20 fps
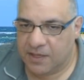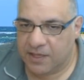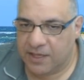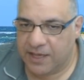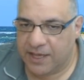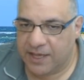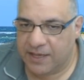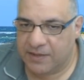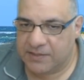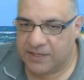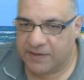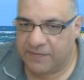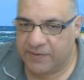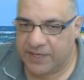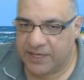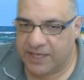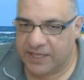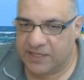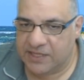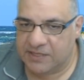And if we
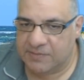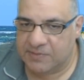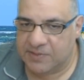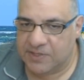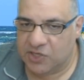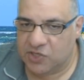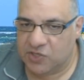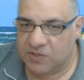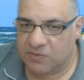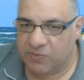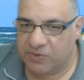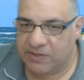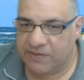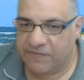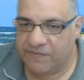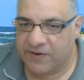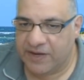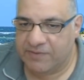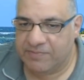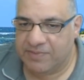get this position with the
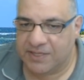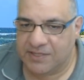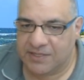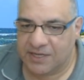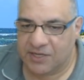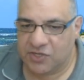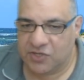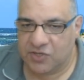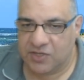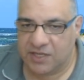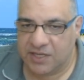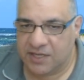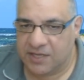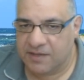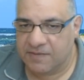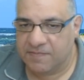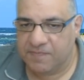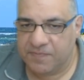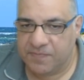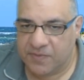fragmentation here,
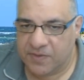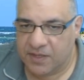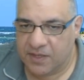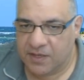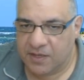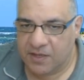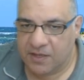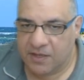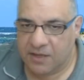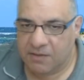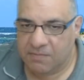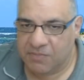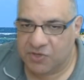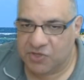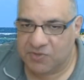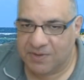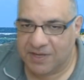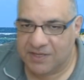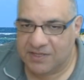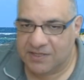
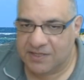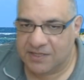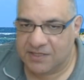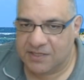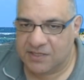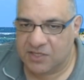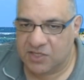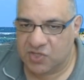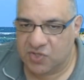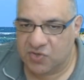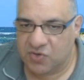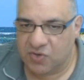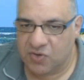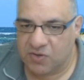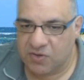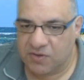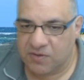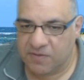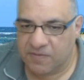bishop a6 is strong,